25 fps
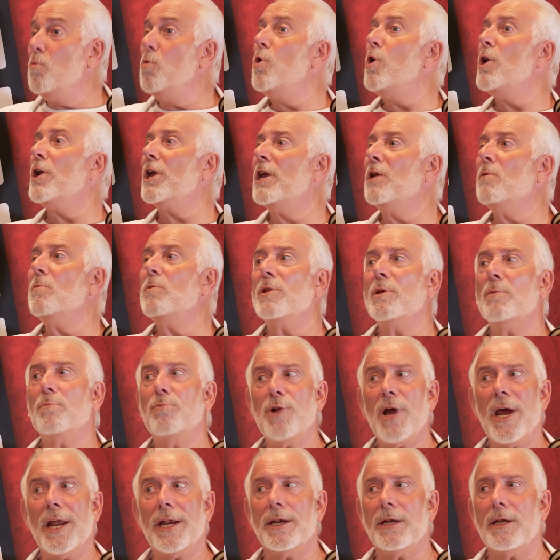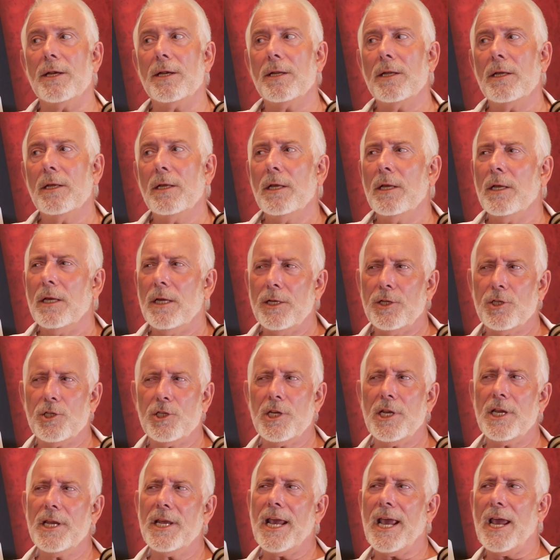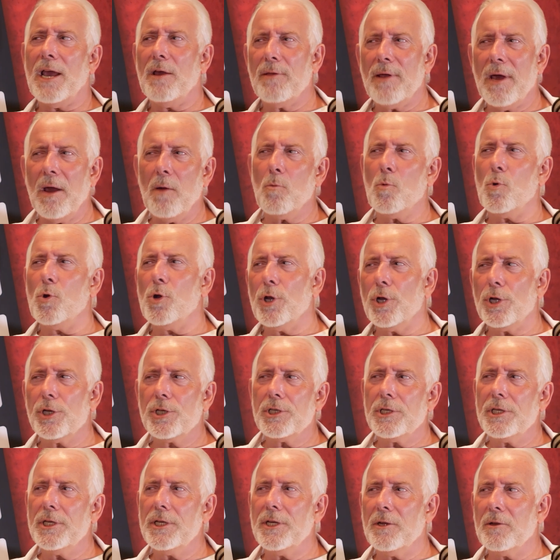working with a brand and seeing how that worked,